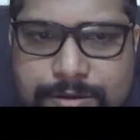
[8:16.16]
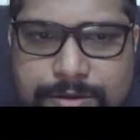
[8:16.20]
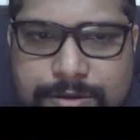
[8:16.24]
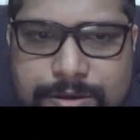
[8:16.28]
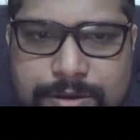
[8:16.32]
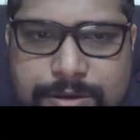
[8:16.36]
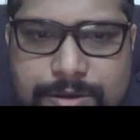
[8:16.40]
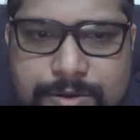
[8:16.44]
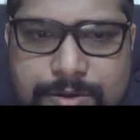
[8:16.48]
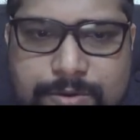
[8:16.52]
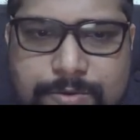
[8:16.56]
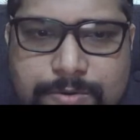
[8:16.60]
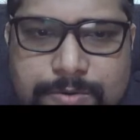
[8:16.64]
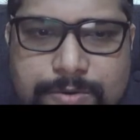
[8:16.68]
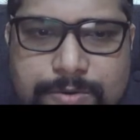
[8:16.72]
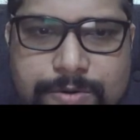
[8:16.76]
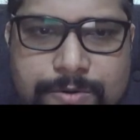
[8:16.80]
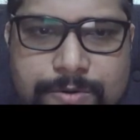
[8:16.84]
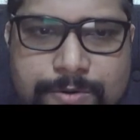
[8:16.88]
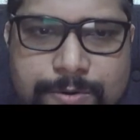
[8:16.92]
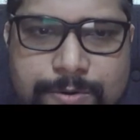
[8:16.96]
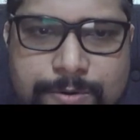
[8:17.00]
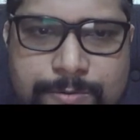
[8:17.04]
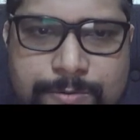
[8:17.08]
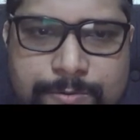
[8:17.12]

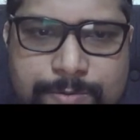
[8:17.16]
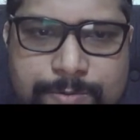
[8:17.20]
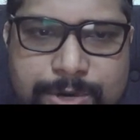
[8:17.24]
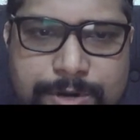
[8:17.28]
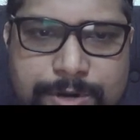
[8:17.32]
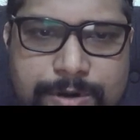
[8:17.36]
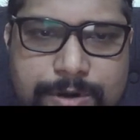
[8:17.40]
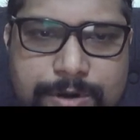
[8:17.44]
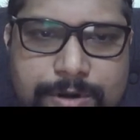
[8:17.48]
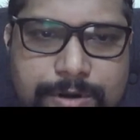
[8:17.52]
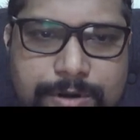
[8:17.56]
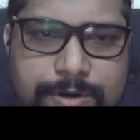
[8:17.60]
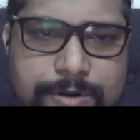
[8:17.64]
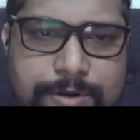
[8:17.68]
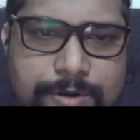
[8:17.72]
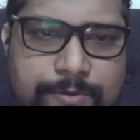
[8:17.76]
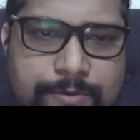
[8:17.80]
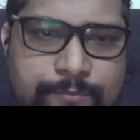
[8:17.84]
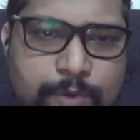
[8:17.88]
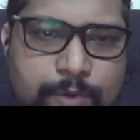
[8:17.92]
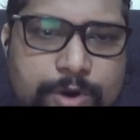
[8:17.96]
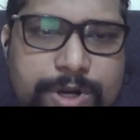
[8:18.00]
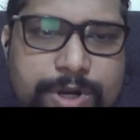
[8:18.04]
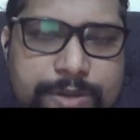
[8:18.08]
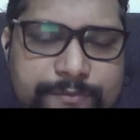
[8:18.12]
But
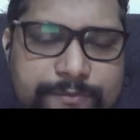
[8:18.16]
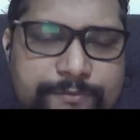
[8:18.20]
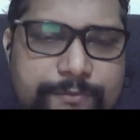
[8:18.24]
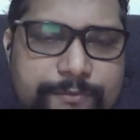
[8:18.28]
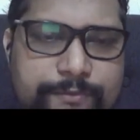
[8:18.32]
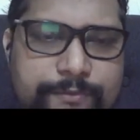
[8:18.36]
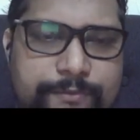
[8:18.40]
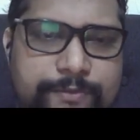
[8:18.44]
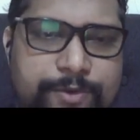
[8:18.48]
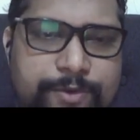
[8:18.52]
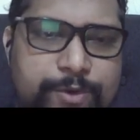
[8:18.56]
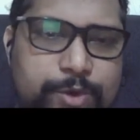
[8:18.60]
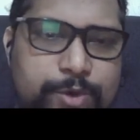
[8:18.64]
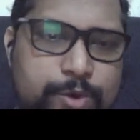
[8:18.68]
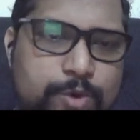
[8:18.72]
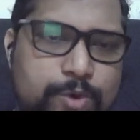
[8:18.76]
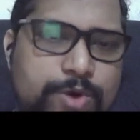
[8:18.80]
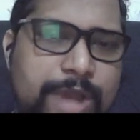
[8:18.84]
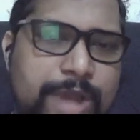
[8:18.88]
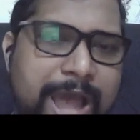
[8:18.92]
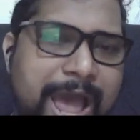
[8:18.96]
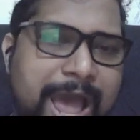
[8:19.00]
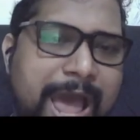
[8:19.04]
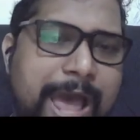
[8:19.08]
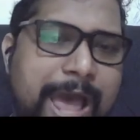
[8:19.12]
what if you
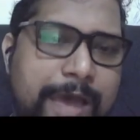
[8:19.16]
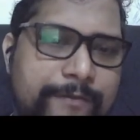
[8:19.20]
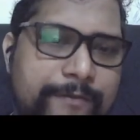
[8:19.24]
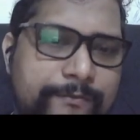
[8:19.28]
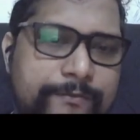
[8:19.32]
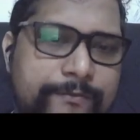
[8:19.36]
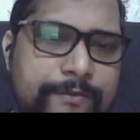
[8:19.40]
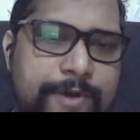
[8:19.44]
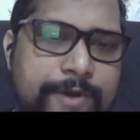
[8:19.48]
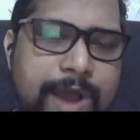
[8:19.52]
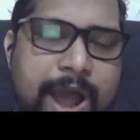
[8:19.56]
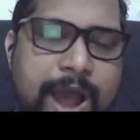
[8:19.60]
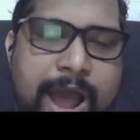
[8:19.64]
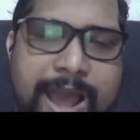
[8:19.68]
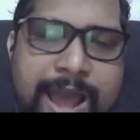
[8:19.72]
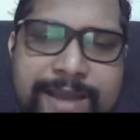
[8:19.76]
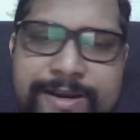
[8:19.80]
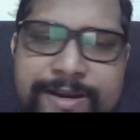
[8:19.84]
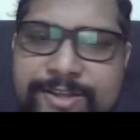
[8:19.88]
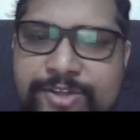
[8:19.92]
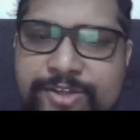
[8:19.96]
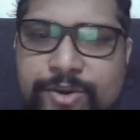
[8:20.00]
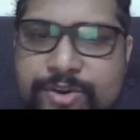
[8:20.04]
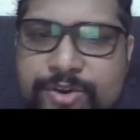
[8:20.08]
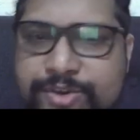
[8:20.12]
don't have high
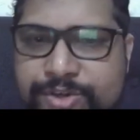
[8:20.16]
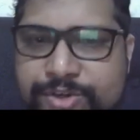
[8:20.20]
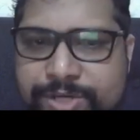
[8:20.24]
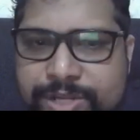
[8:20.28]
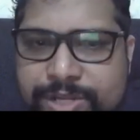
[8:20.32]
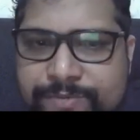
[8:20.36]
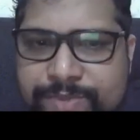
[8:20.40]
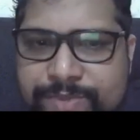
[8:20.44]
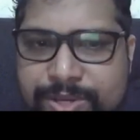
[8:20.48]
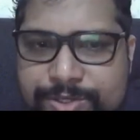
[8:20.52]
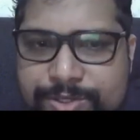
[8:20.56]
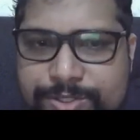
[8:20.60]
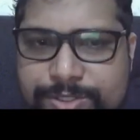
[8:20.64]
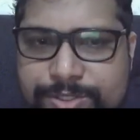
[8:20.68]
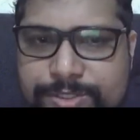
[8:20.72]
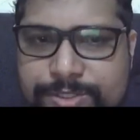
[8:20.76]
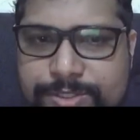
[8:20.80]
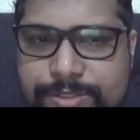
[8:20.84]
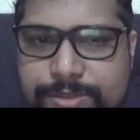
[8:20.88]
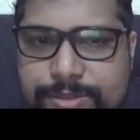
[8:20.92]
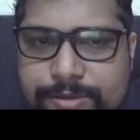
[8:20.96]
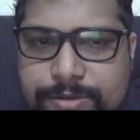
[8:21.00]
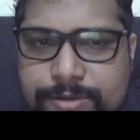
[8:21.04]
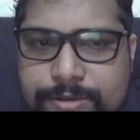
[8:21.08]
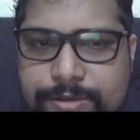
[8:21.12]
resolution
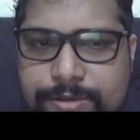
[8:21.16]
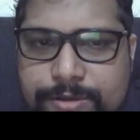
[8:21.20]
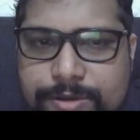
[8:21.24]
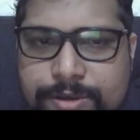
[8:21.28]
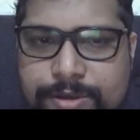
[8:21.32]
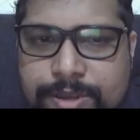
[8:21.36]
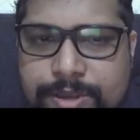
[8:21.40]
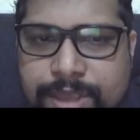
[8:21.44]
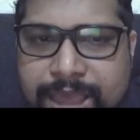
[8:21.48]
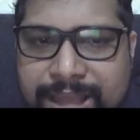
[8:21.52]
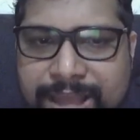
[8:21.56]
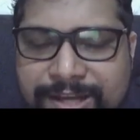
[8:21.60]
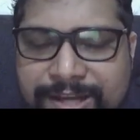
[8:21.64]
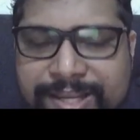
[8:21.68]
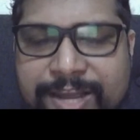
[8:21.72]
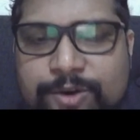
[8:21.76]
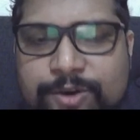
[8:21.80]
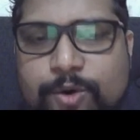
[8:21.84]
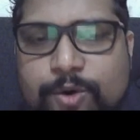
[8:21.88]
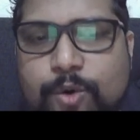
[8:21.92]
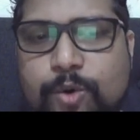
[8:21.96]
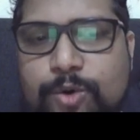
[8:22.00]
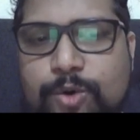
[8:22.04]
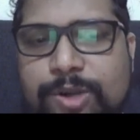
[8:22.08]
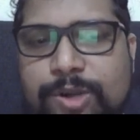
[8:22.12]
images and
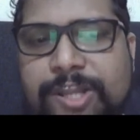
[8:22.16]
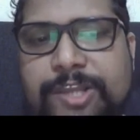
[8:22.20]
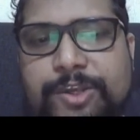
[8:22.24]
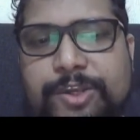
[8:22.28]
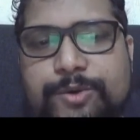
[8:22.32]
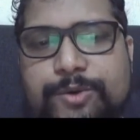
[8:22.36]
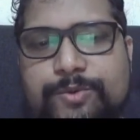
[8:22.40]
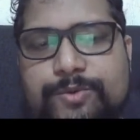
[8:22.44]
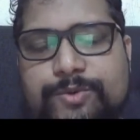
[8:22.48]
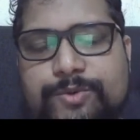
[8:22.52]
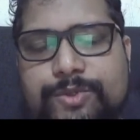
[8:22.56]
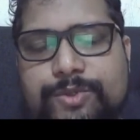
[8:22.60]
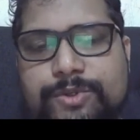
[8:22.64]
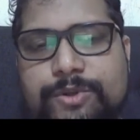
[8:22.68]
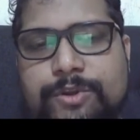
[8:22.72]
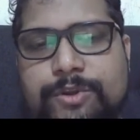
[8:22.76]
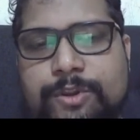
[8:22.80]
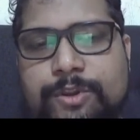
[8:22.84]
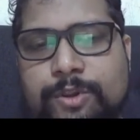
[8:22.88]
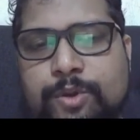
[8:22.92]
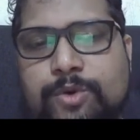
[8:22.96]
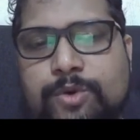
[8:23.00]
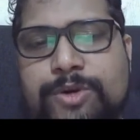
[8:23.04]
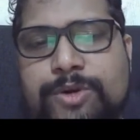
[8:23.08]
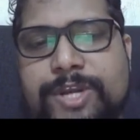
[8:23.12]
can only use
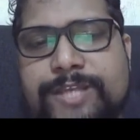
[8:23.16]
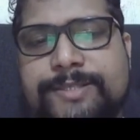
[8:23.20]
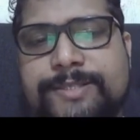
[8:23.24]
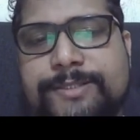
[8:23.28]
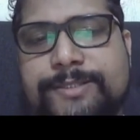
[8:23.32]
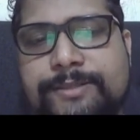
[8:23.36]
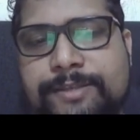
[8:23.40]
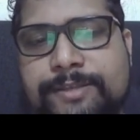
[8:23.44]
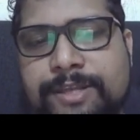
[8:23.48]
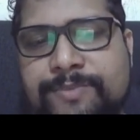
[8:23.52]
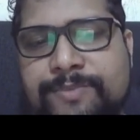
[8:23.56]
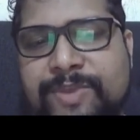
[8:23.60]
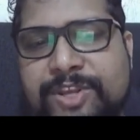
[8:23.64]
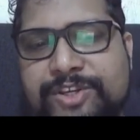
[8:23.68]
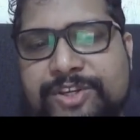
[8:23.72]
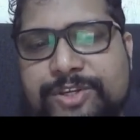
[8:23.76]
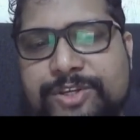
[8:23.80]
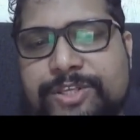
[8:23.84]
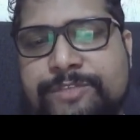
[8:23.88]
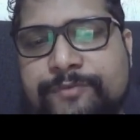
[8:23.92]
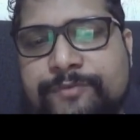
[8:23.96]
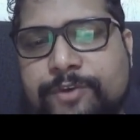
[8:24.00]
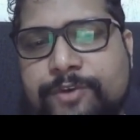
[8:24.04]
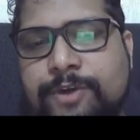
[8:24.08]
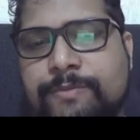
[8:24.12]
low res
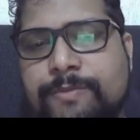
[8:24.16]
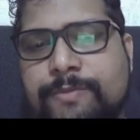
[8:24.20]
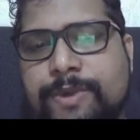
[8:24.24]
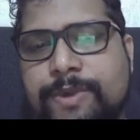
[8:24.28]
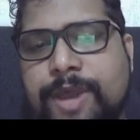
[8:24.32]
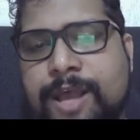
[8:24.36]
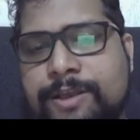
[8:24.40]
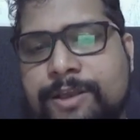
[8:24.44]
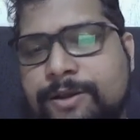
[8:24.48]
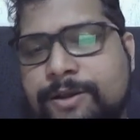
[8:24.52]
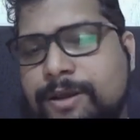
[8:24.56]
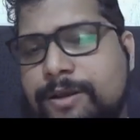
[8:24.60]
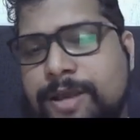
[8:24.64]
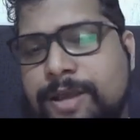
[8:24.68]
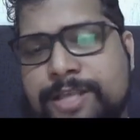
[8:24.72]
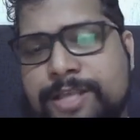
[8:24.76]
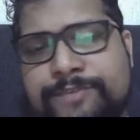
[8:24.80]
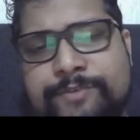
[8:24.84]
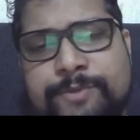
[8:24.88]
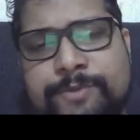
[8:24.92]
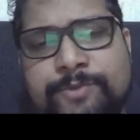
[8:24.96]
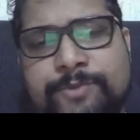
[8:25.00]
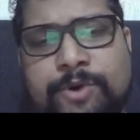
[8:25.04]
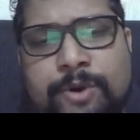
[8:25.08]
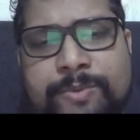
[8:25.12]
images
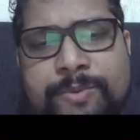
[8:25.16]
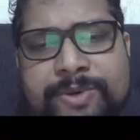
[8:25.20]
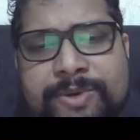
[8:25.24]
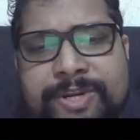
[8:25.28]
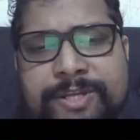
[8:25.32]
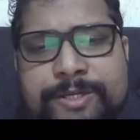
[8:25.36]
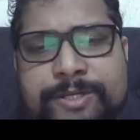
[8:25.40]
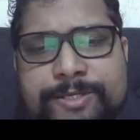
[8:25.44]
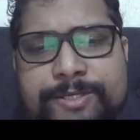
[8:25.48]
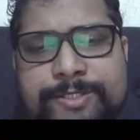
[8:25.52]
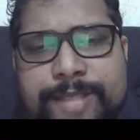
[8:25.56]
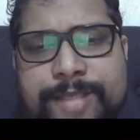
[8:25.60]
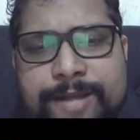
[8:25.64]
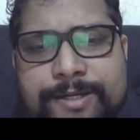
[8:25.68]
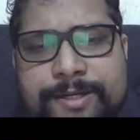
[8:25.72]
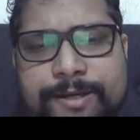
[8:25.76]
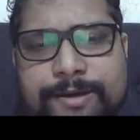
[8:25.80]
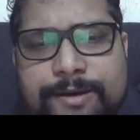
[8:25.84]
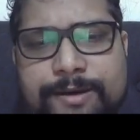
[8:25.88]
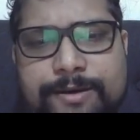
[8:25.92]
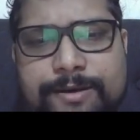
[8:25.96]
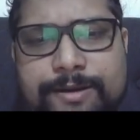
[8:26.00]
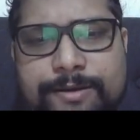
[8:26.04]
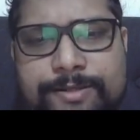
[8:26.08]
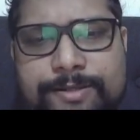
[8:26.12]
as from Copernicus
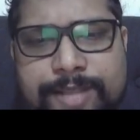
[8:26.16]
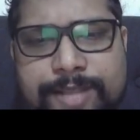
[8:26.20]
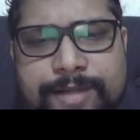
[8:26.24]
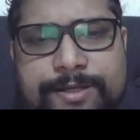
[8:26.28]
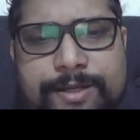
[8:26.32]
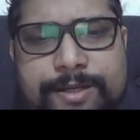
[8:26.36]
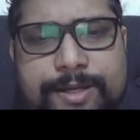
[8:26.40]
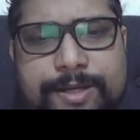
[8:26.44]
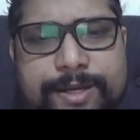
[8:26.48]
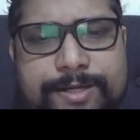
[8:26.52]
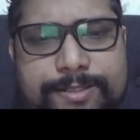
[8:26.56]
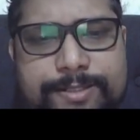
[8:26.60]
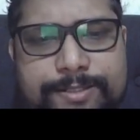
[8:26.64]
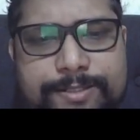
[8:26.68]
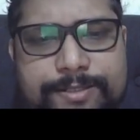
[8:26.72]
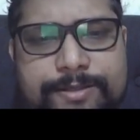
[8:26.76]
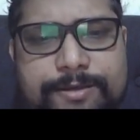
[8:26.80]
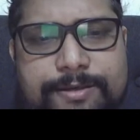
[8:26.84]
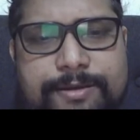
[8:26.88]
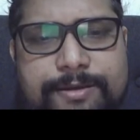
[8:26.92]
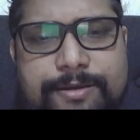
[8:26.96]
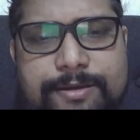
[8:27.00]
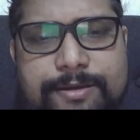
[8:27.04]
satellites?